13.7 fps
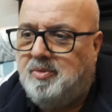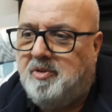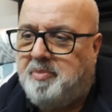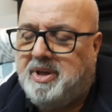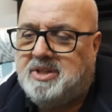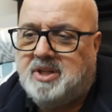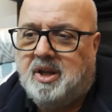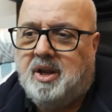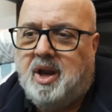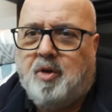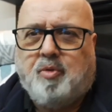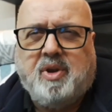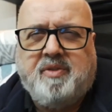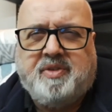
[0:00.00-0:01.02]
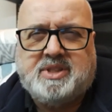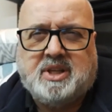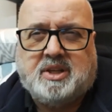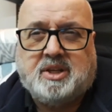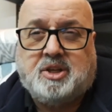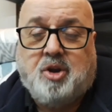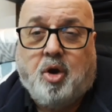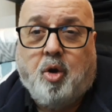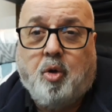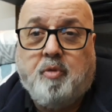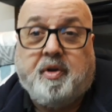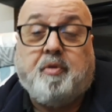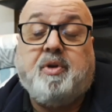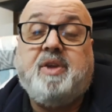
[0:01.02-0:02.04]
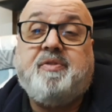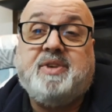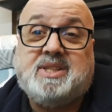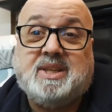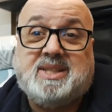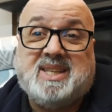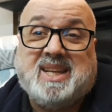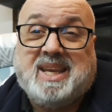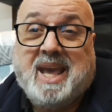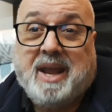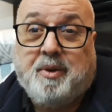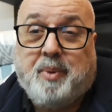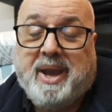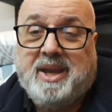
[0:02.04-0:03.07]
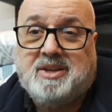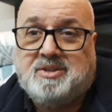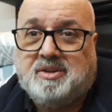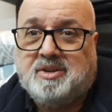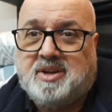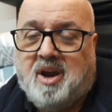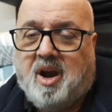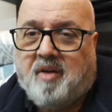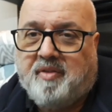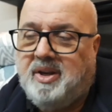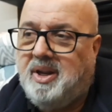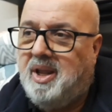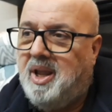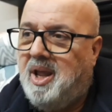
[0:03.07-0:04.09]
we've been to a revisit to Cobh, a revisit to the Getaway in Dungarvan.